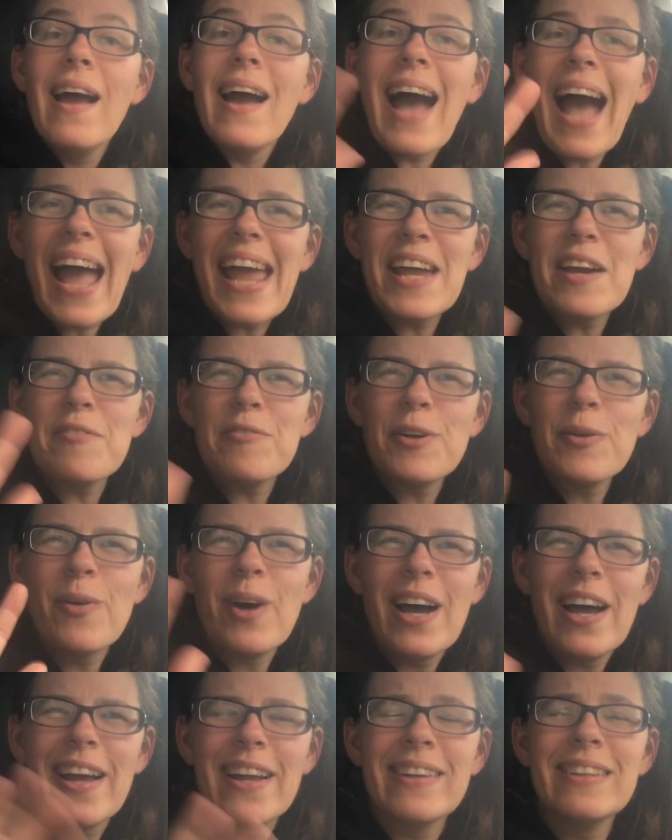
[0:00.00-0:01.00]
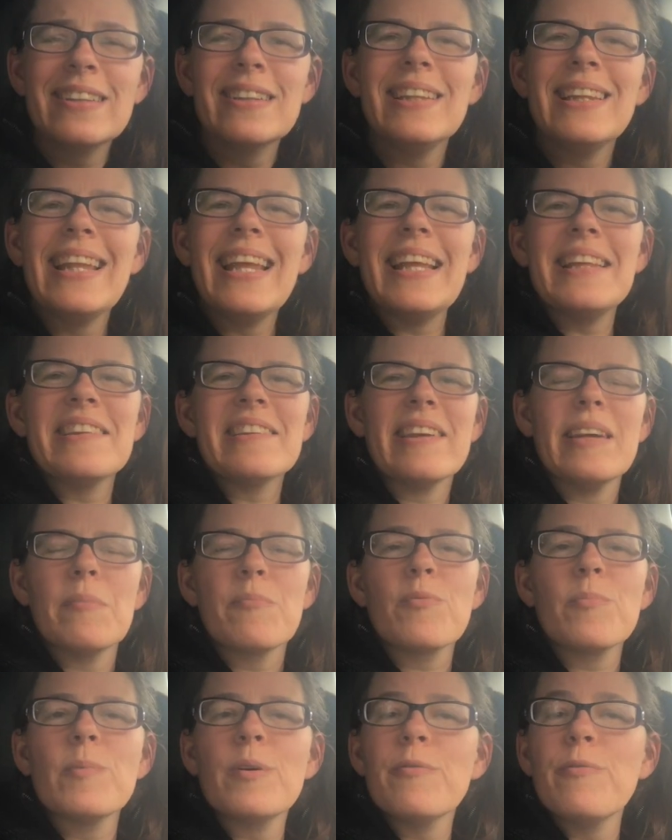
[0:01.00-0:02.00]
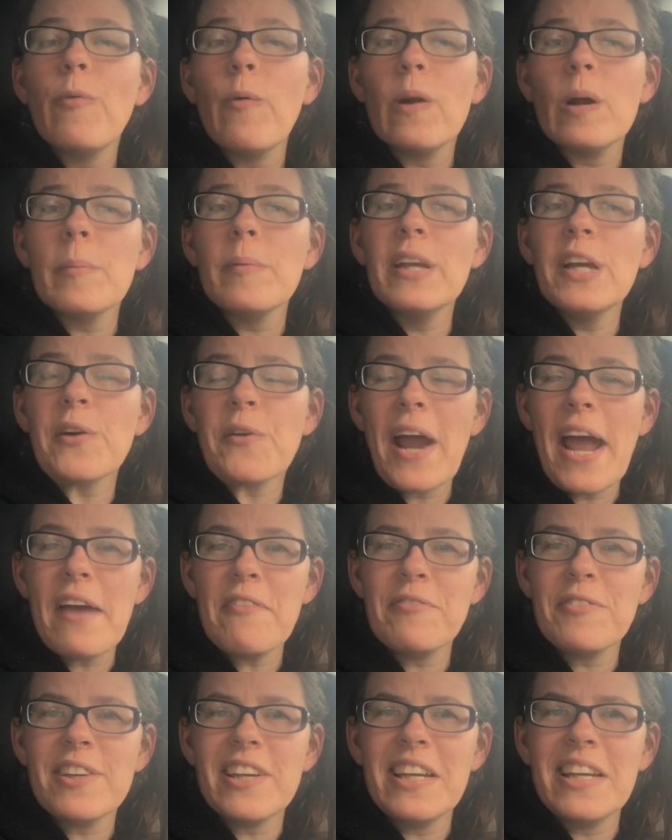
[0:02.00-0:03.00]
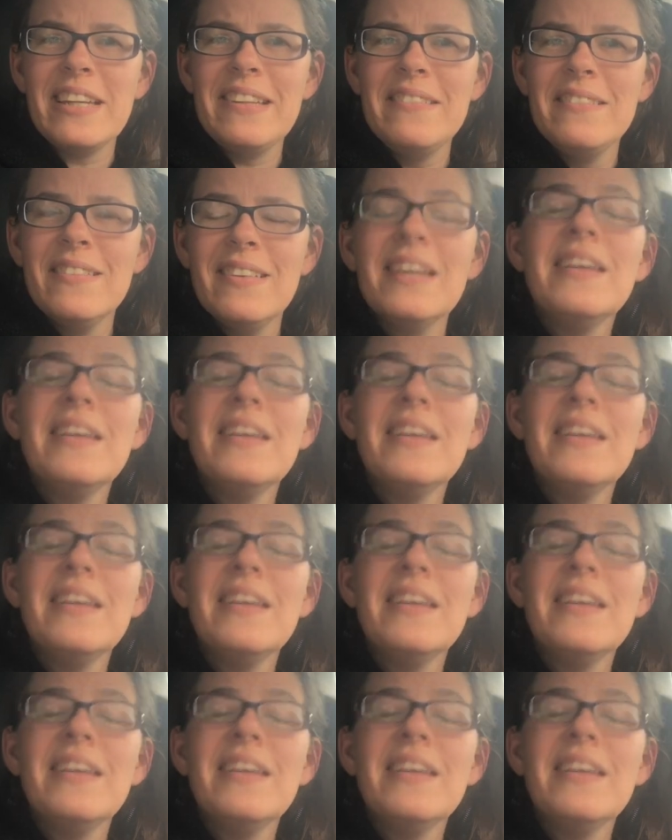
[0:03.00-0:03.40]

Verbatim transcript: Hi everyone, it's Kim from Affordably Crafty,